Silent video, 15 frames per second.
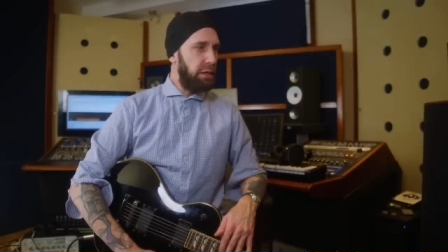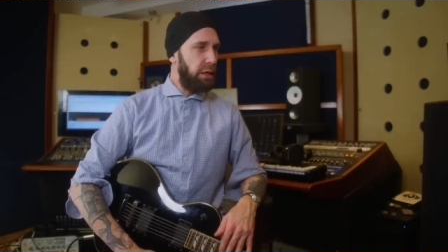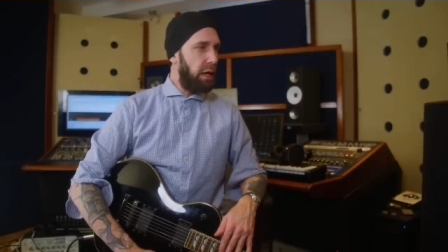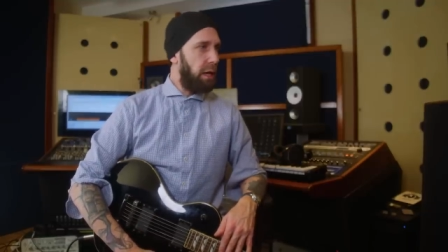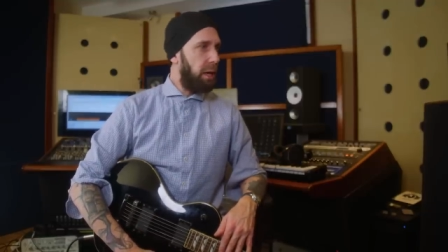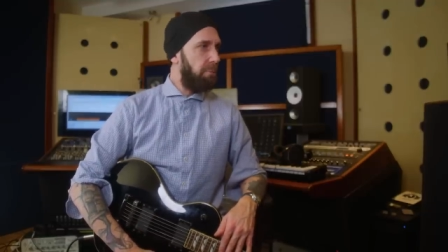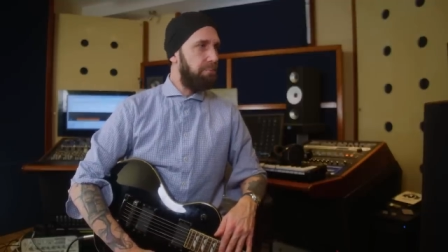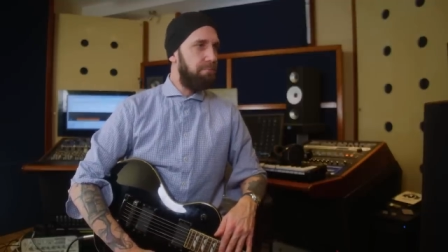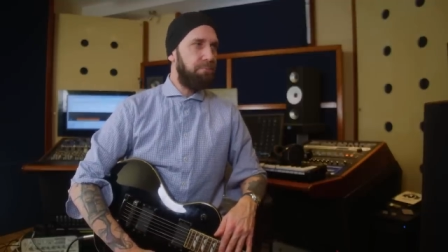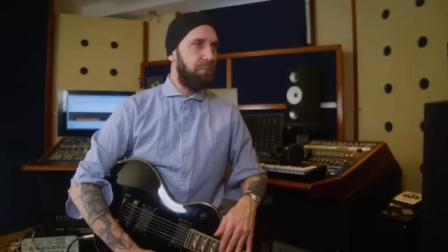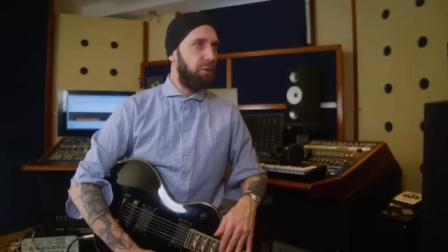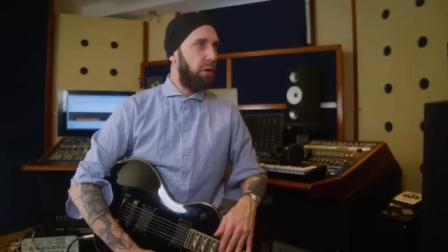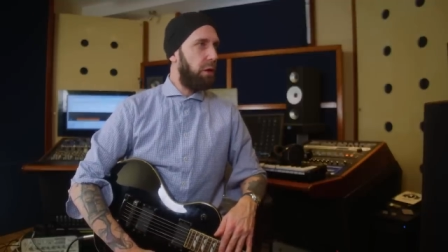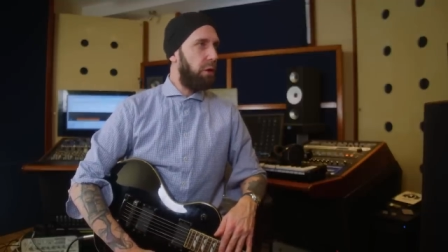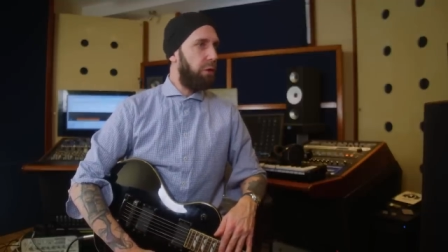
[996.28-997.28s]
um,
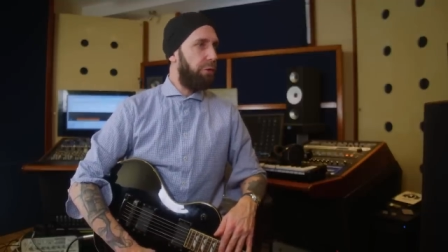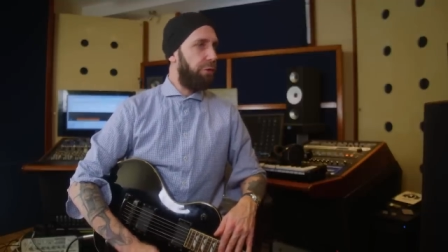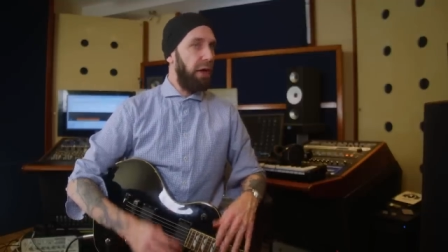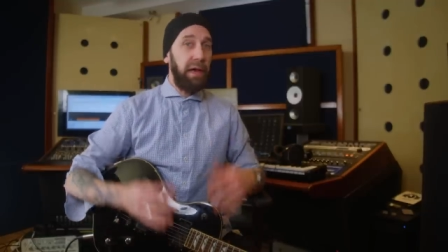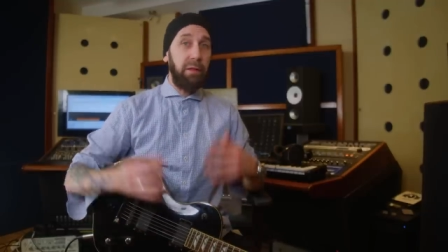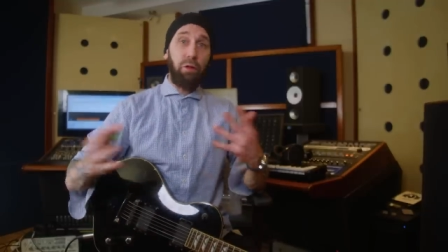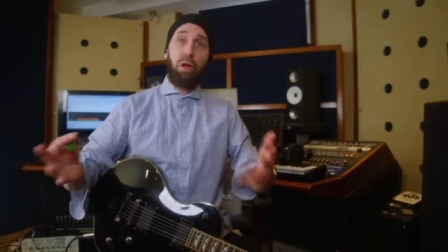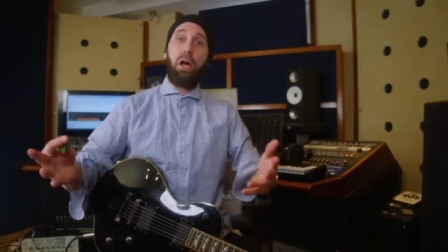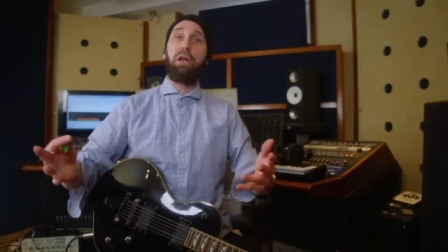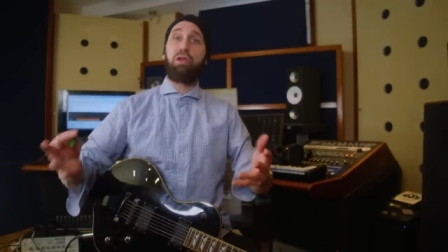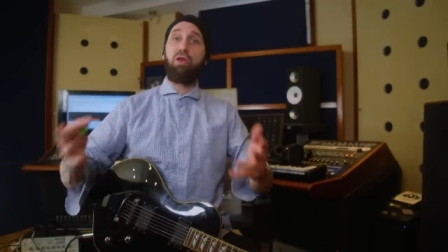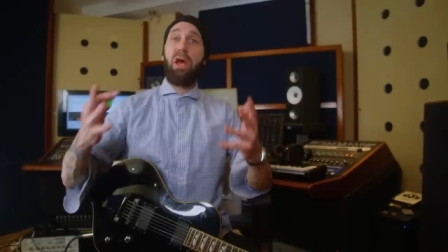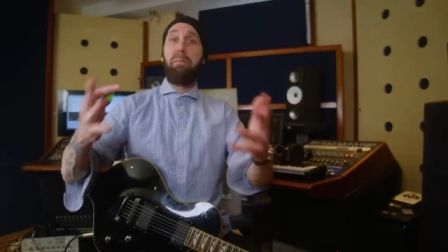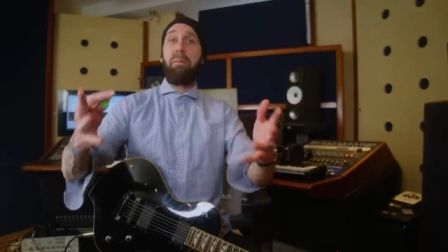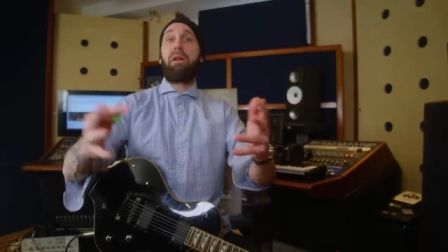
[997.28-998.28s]
thanks a lot
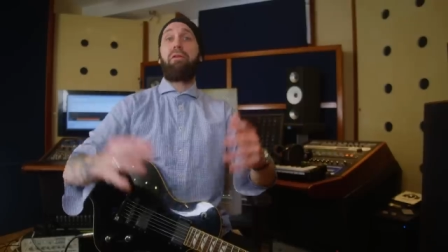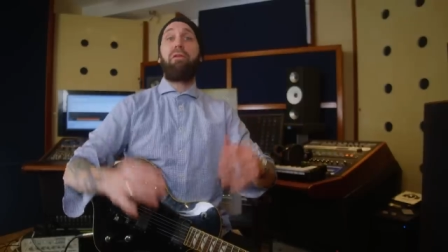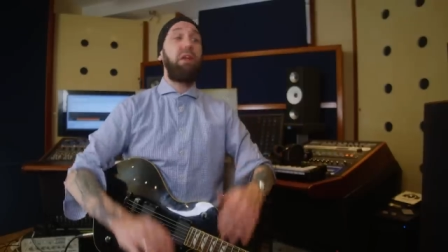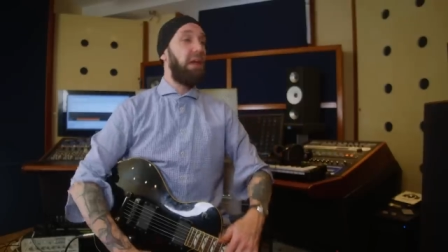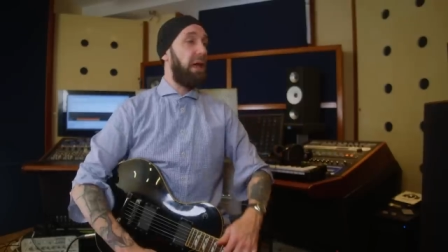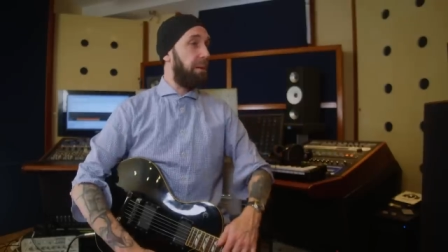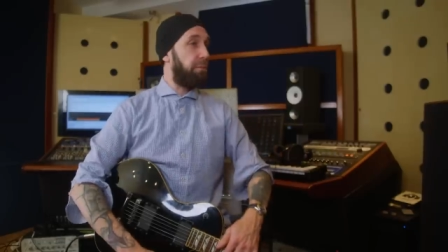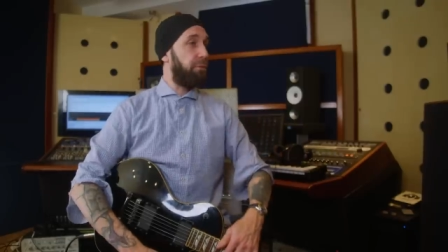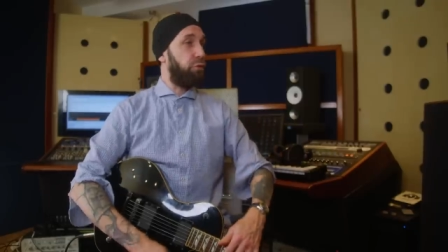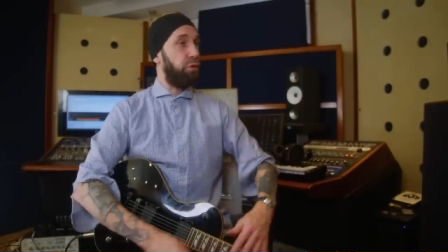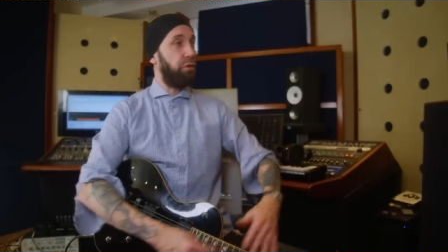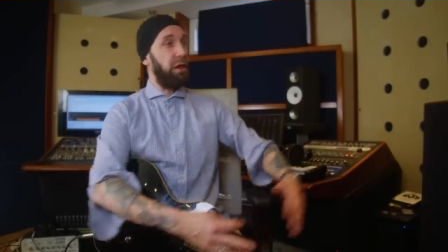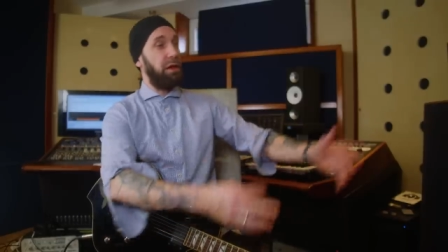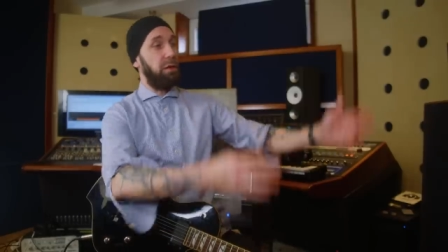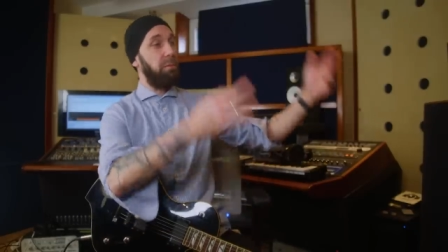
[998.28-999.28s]
to M L C Amps for
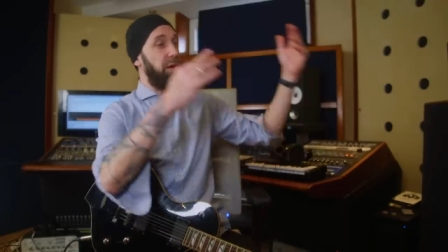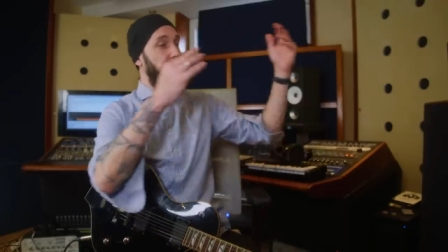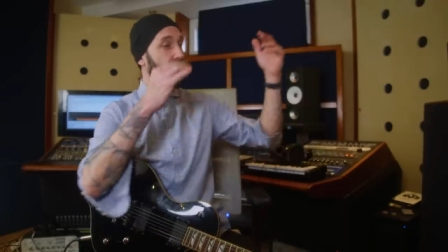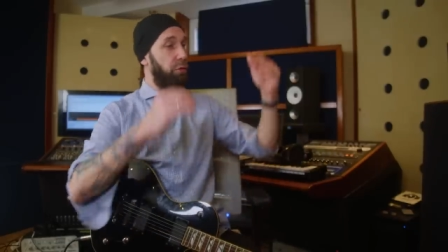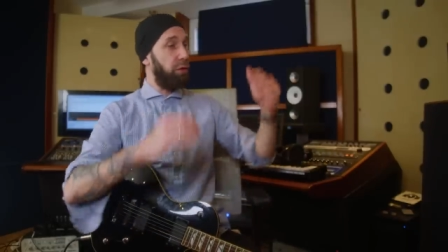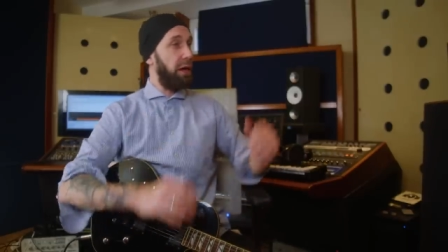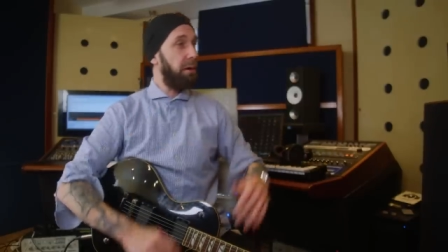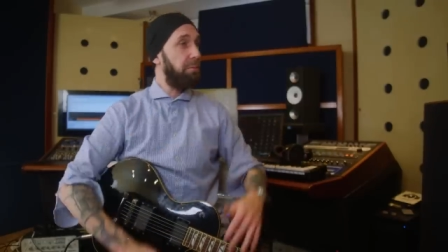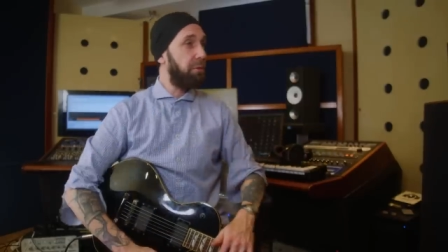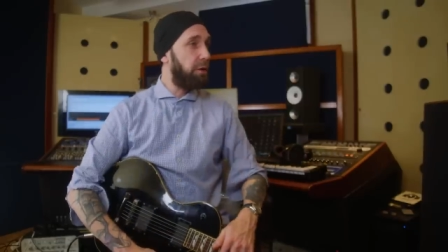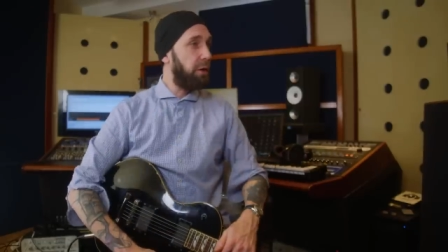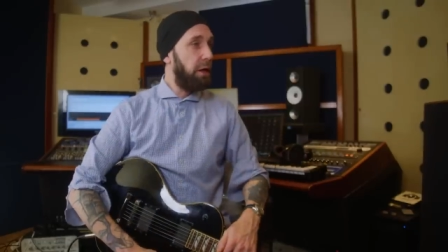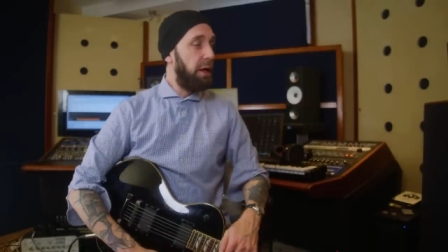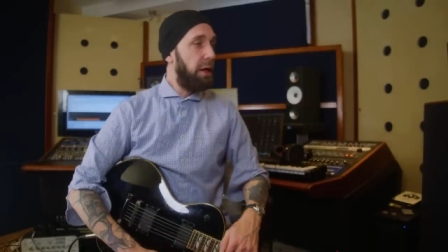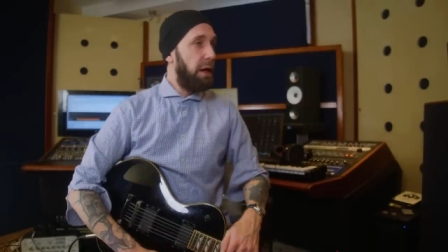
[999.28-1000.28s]
sending me those amps.